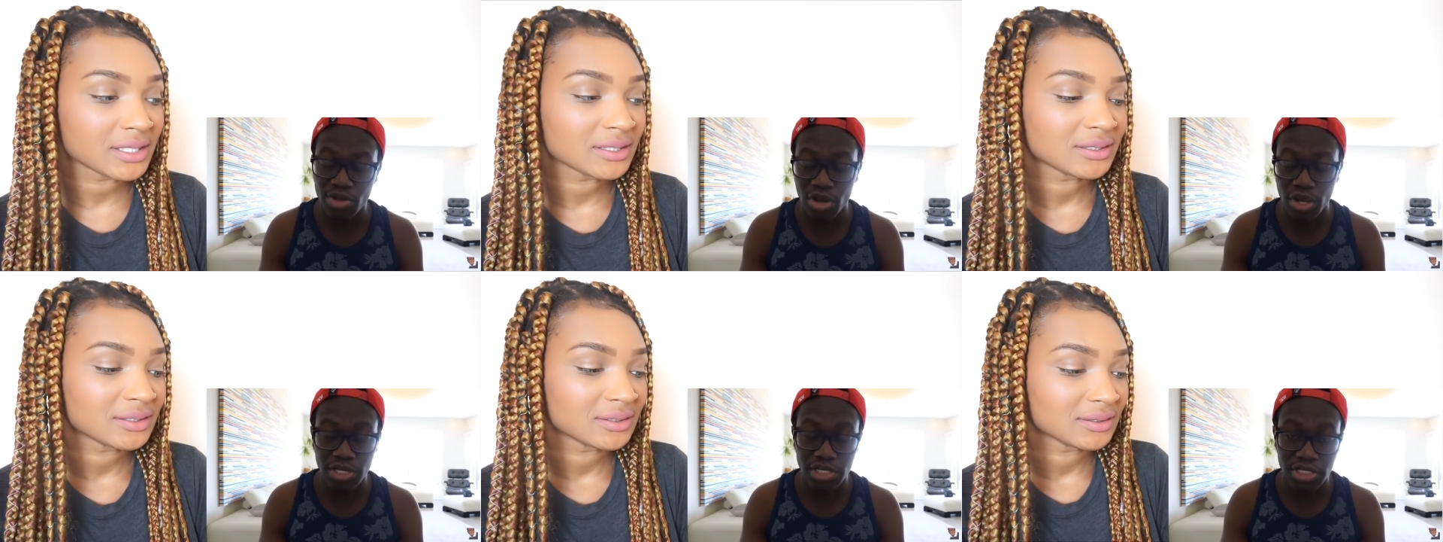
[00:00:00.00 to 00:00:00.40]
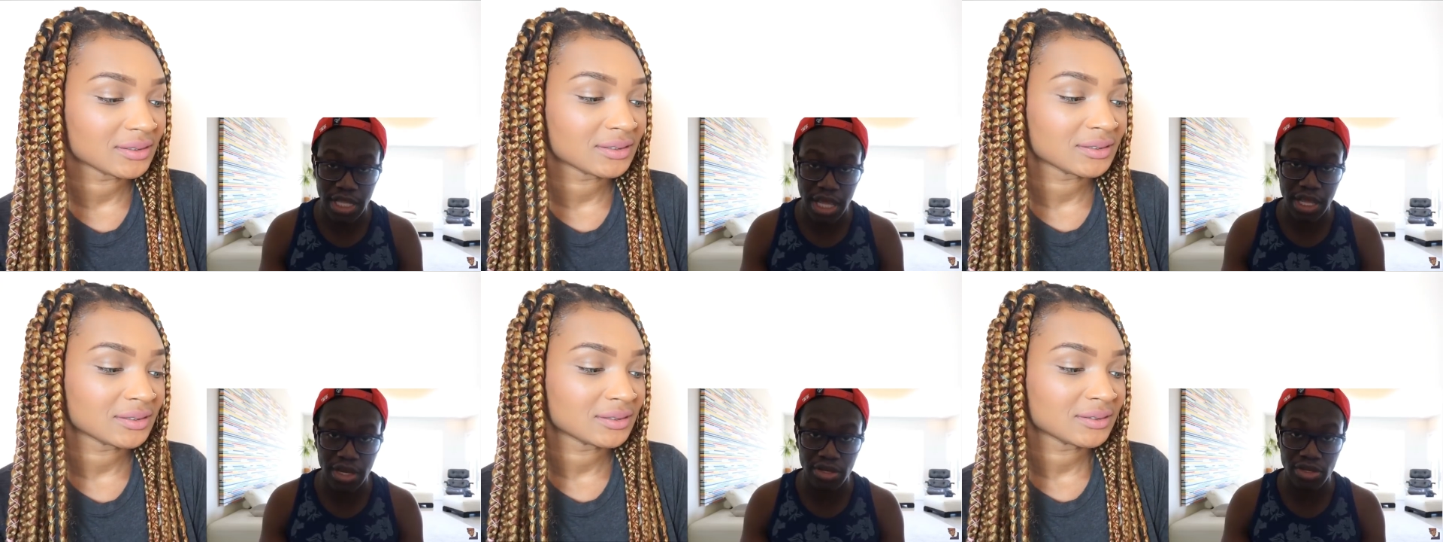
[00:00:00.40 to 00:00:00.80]
Speaker 1: You don't
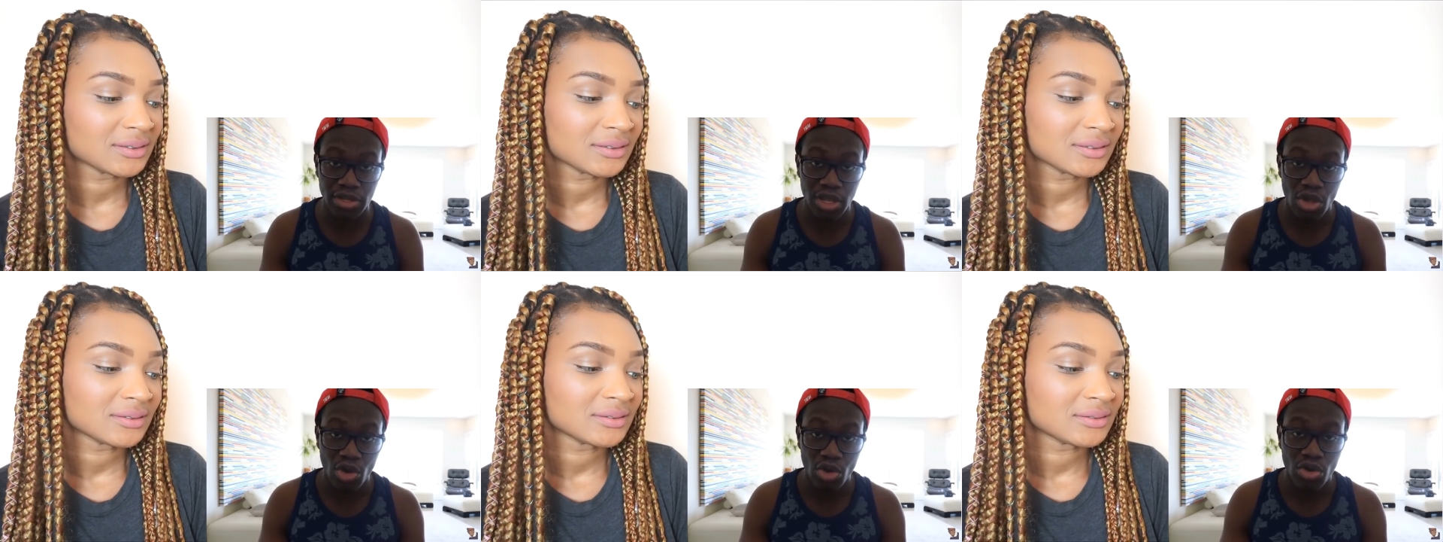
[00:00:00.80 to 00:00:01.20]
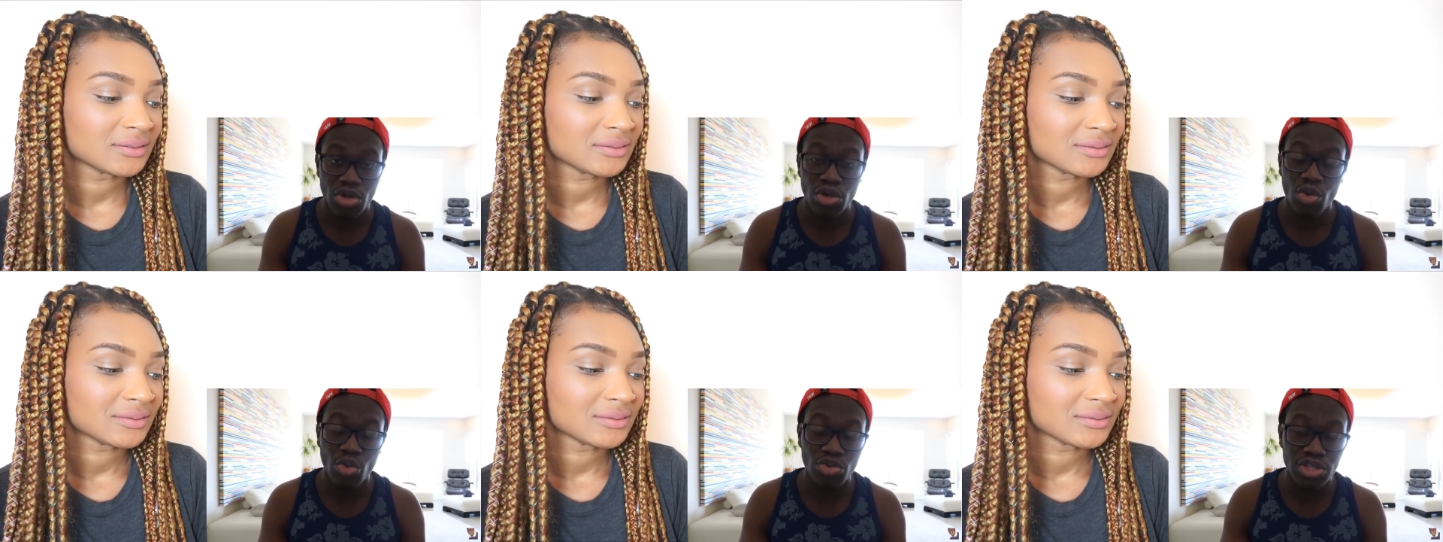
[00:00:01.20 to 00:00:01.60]
understand
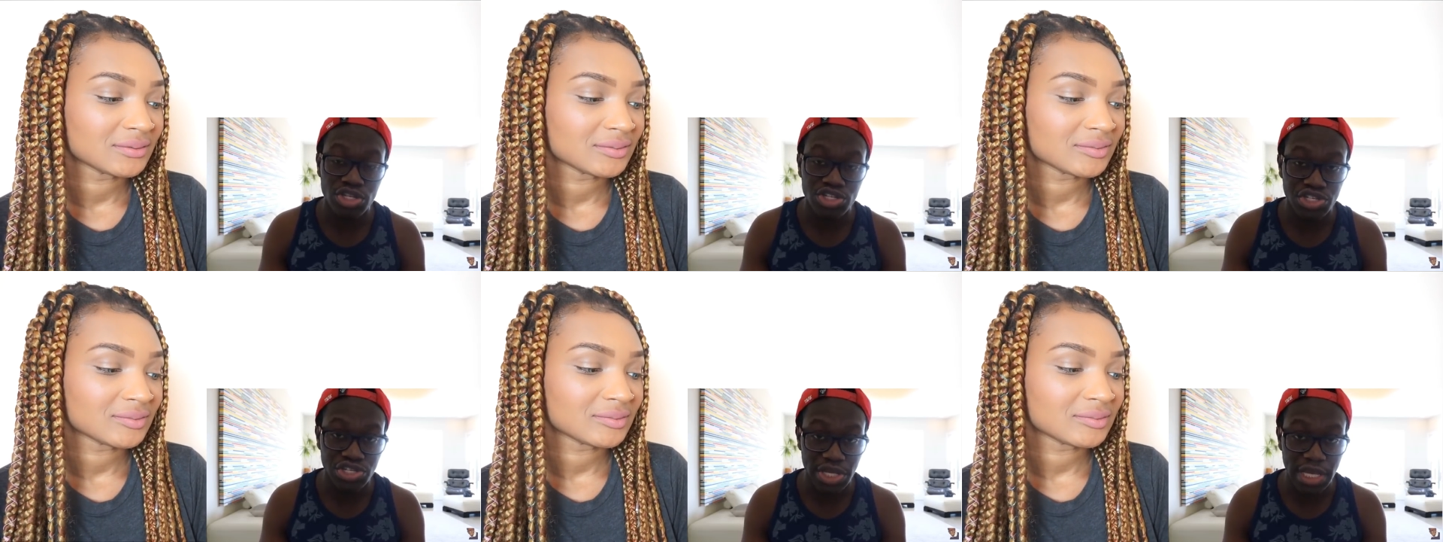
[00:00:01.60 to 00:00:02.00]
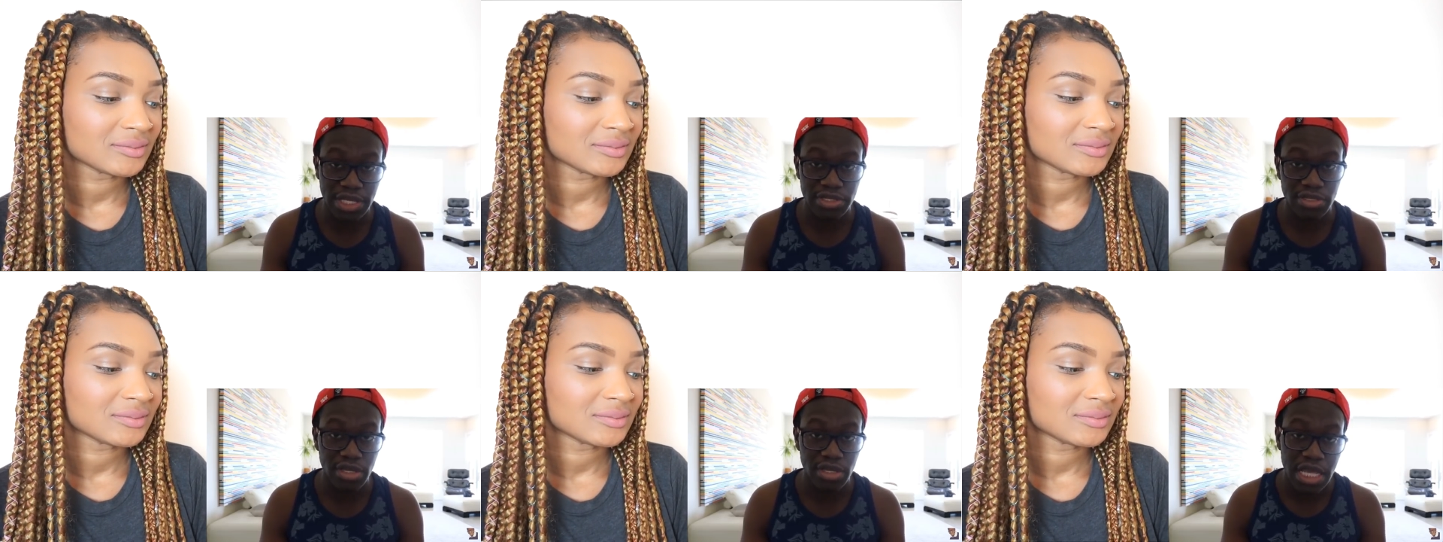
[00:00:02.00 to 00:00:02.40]
all the
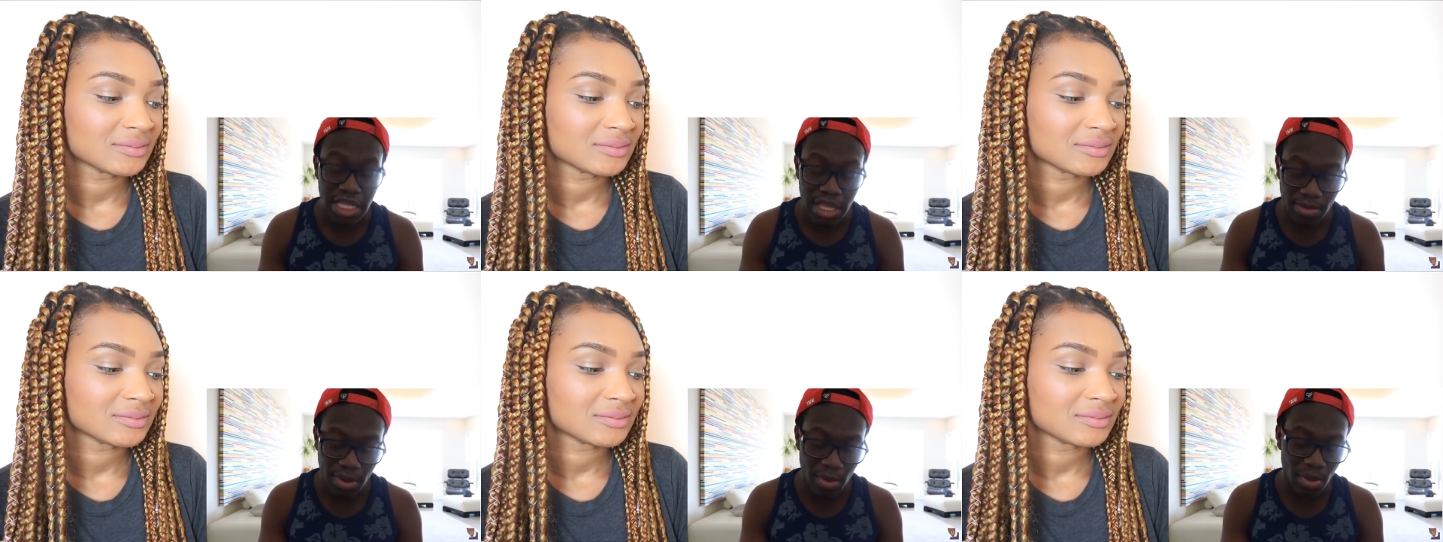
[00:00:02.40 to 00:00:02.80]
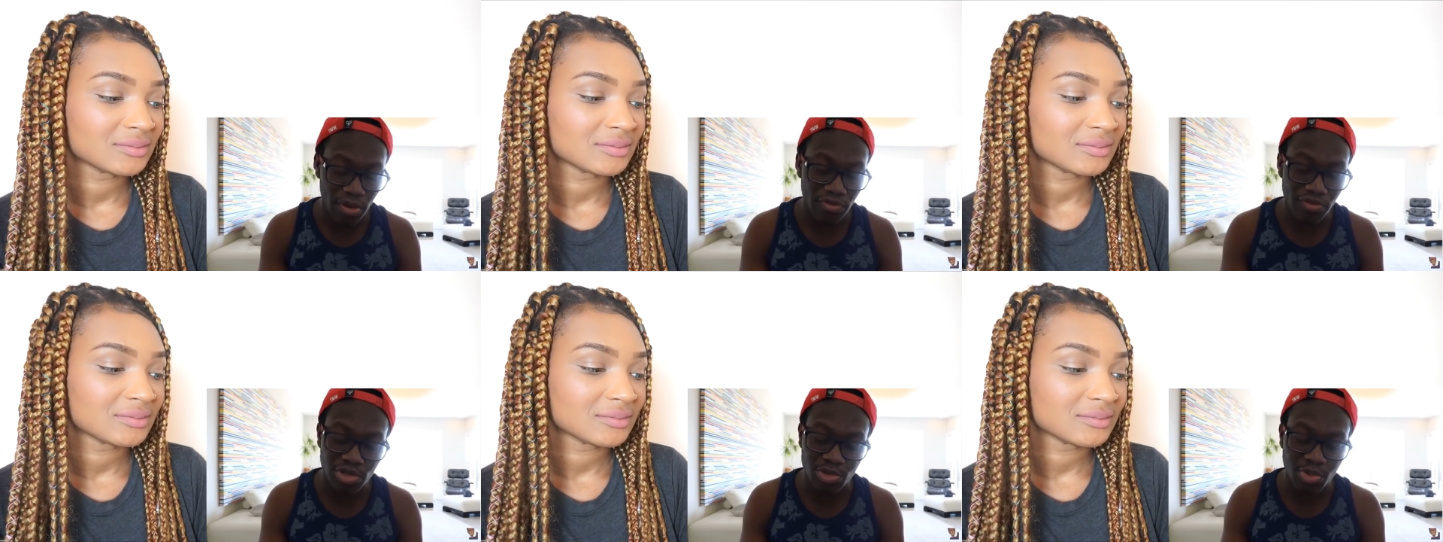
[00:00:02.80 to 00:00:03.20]
shit that my
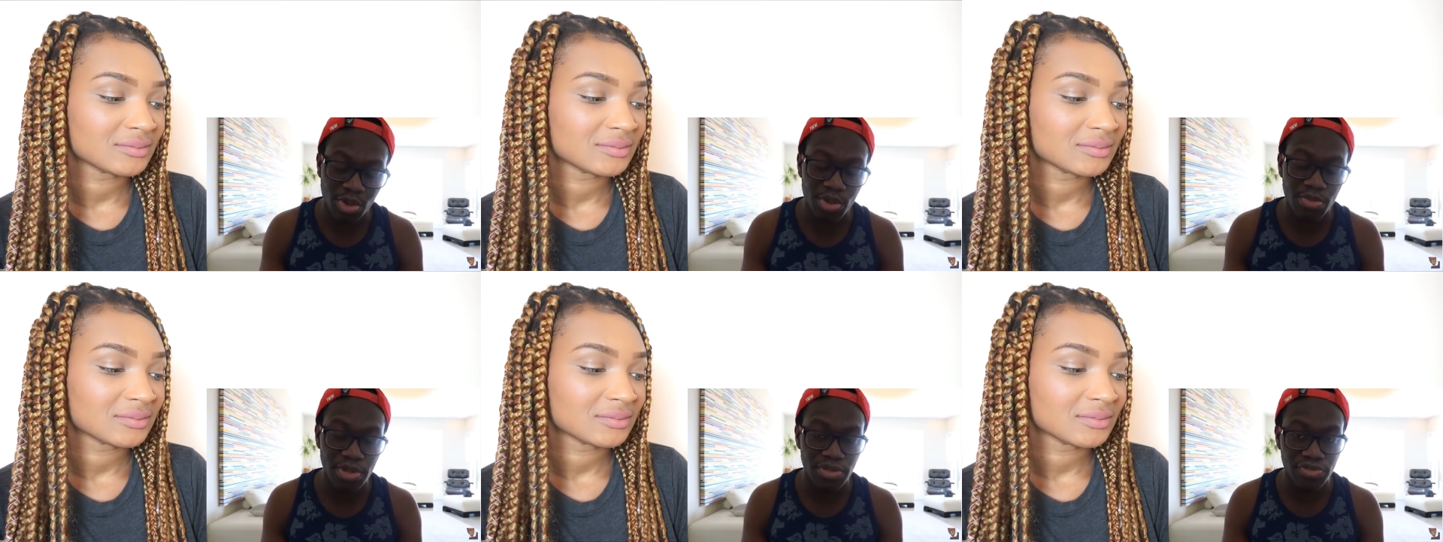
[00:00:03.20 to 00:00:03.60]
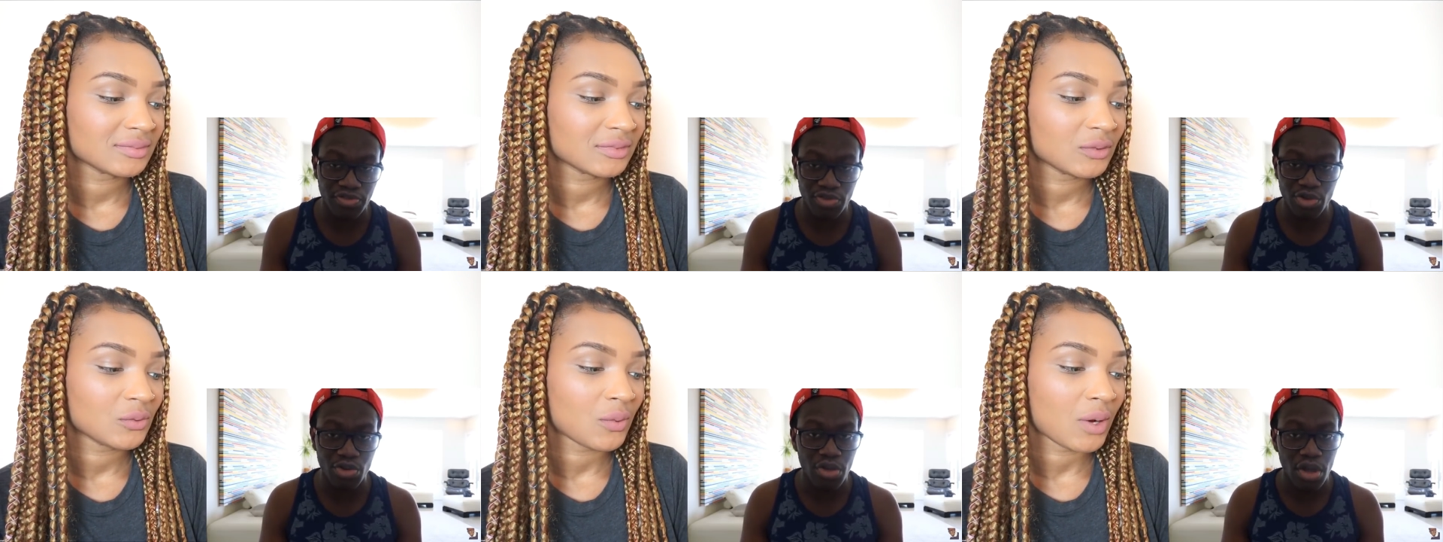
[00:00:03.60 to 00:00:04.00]
brother has put me
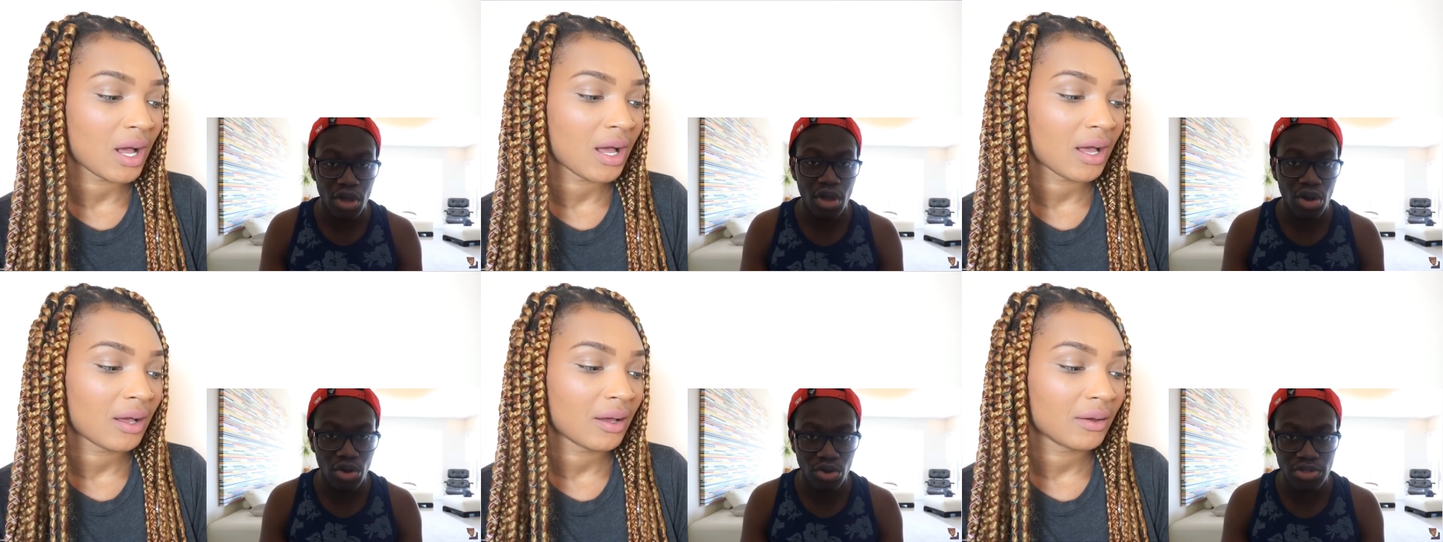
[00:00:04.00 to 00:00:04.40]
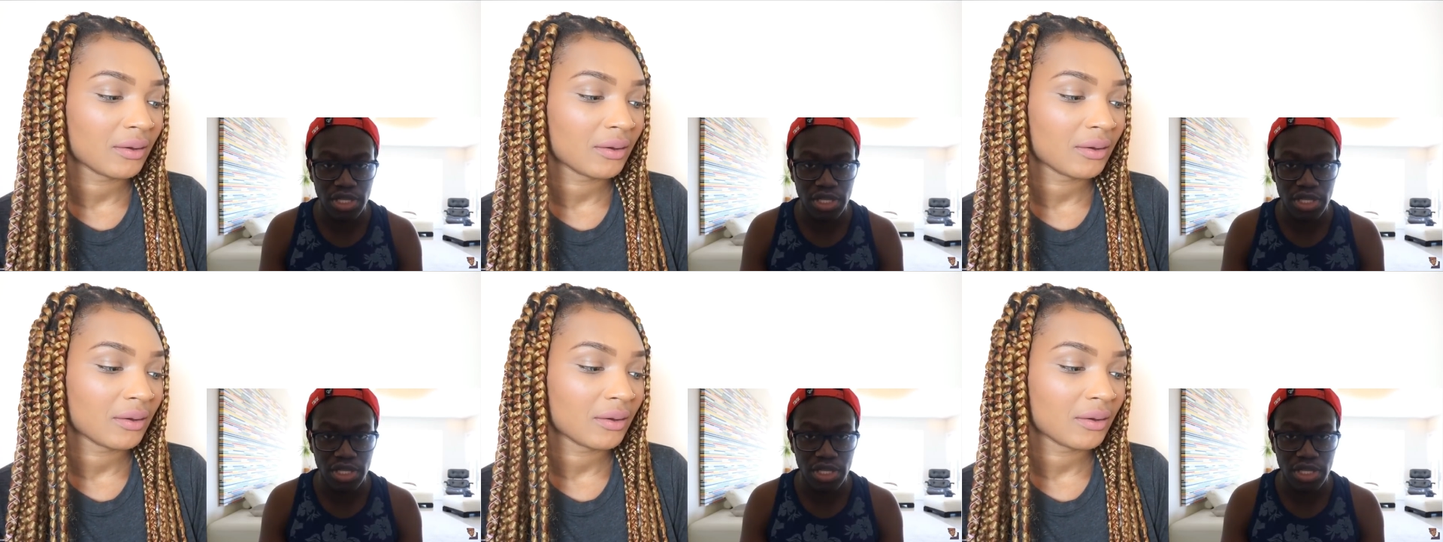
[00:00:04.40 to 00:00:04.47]
through wow.